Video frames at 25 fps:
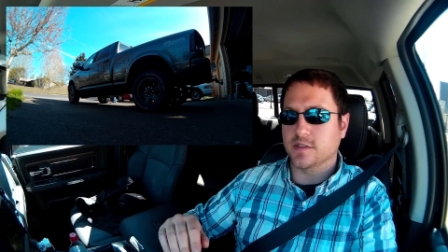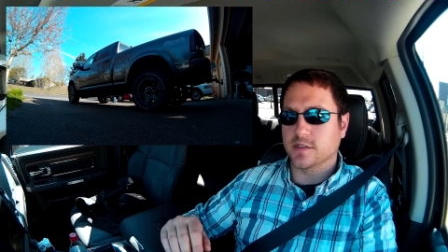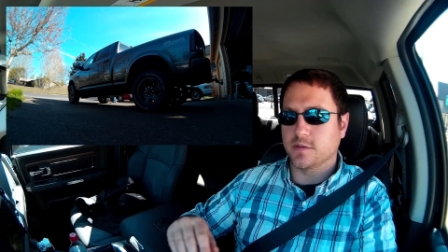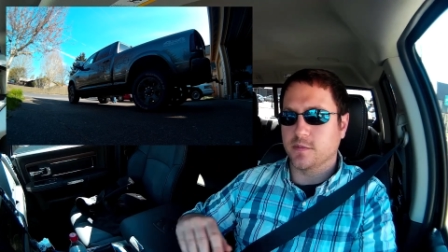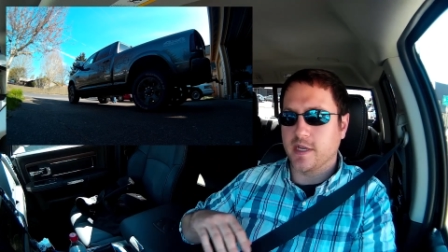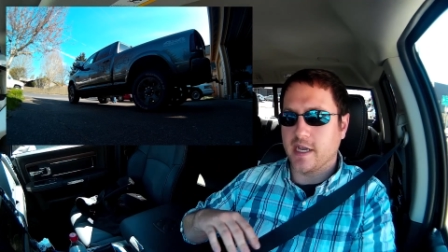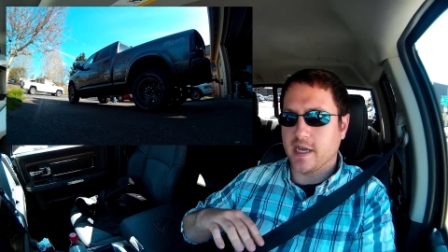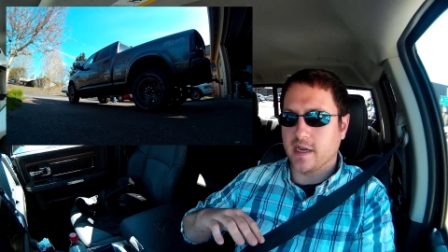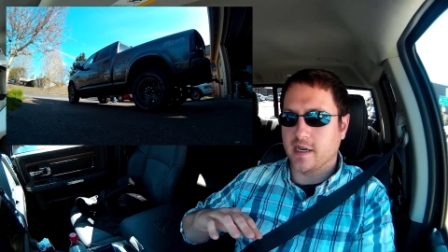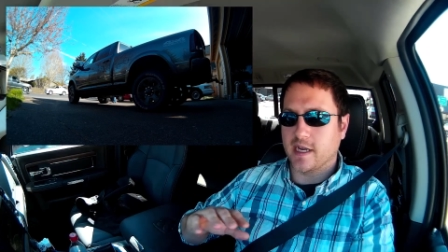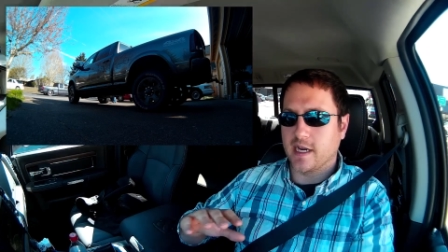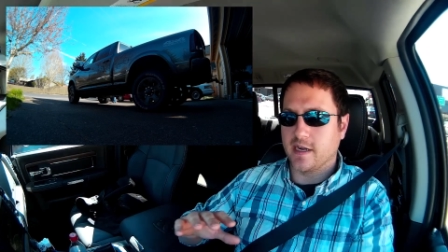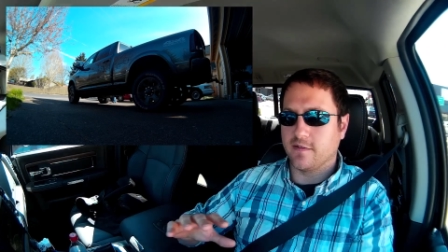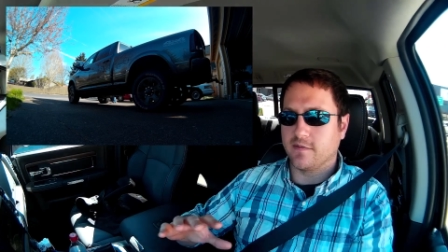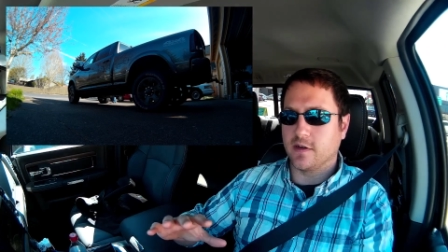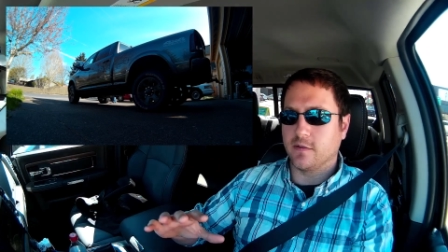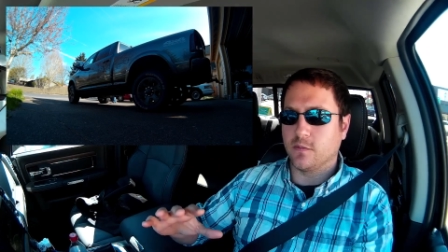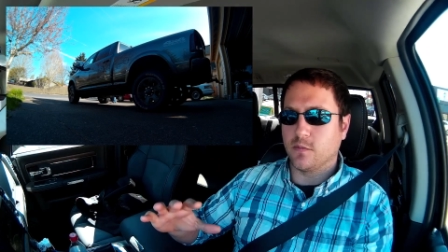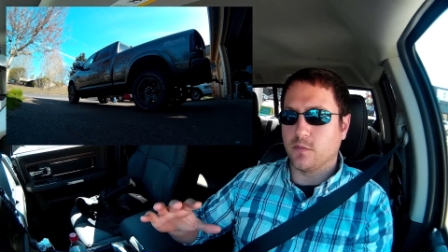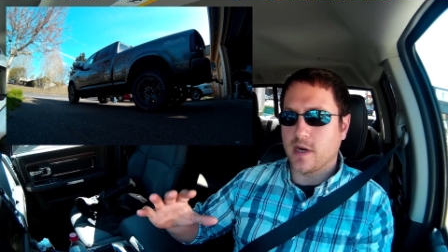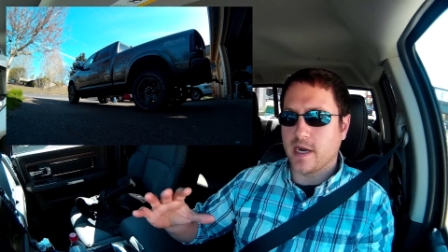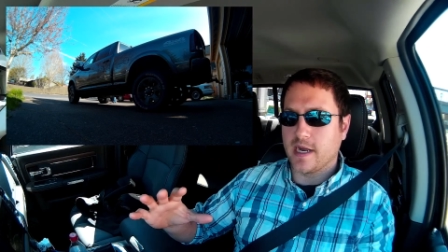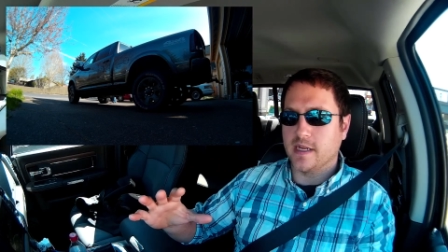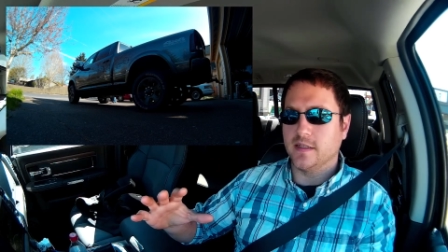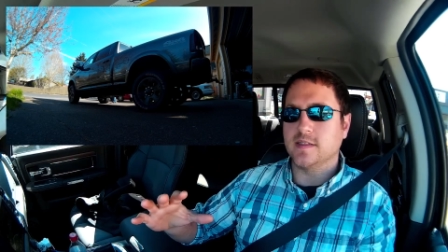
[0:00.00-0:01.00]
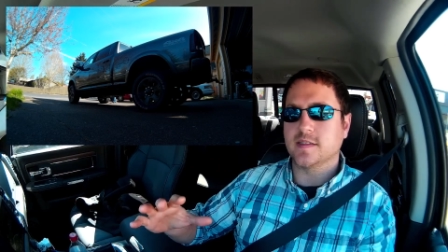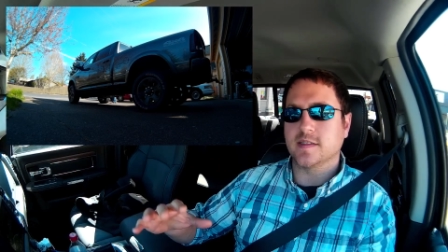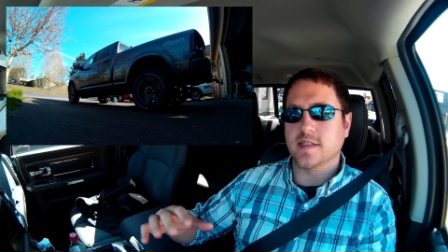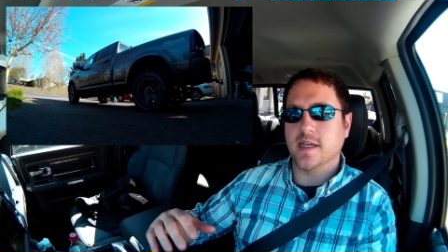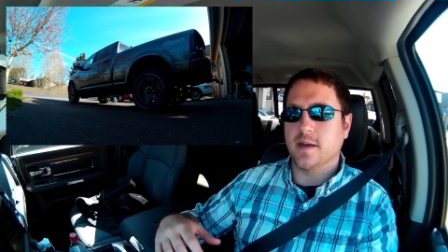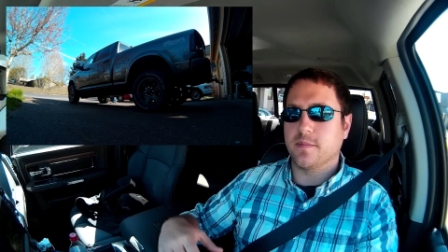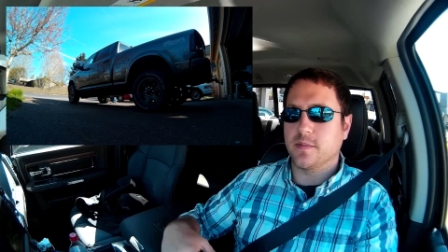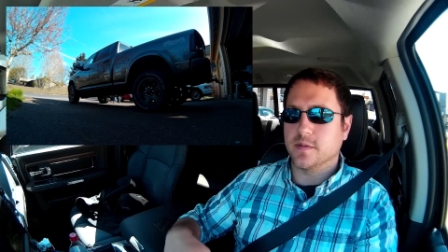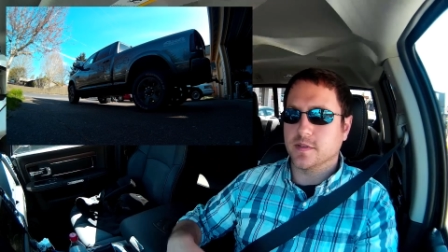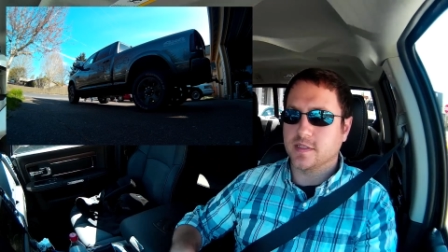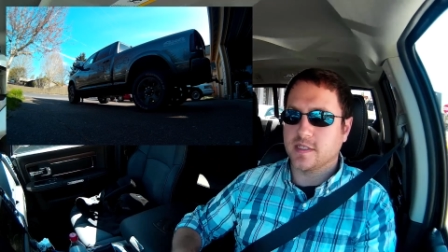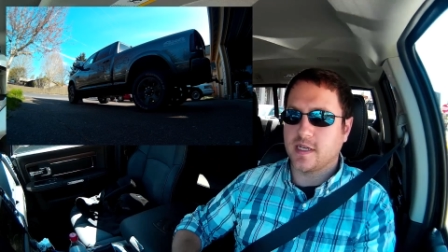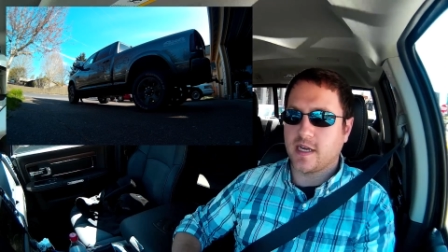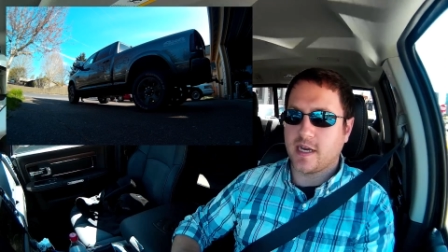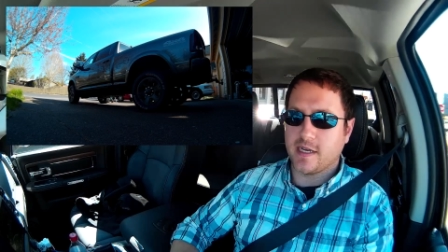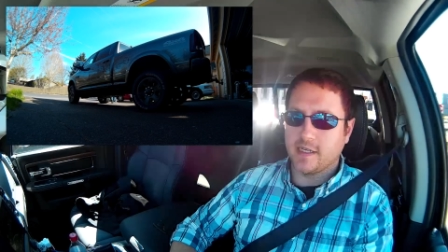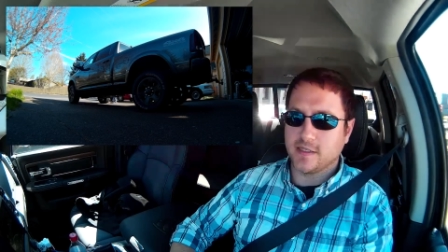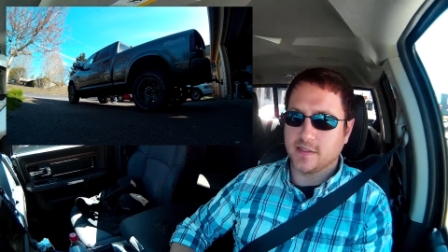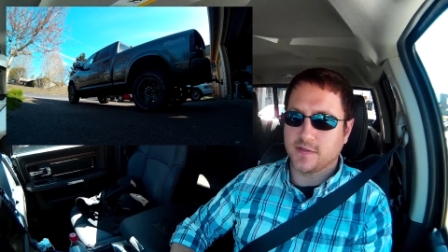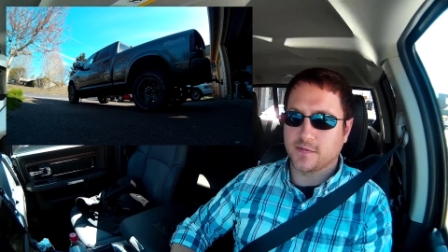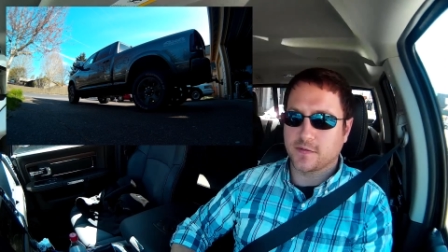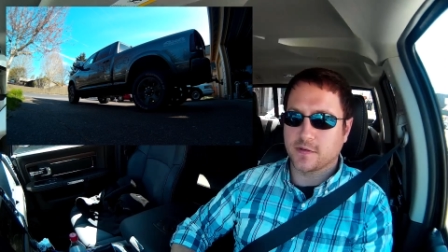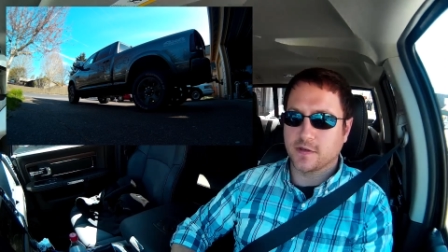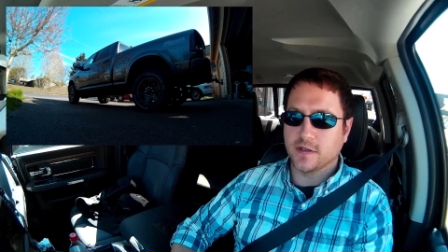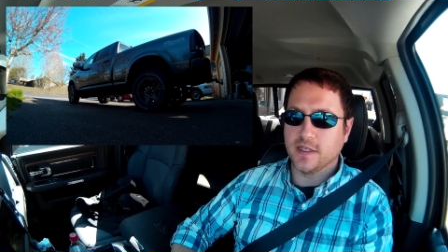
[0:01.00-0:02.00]
so we had a kind of a wide sample
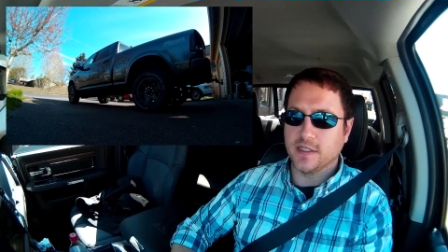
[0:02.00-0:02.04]
size for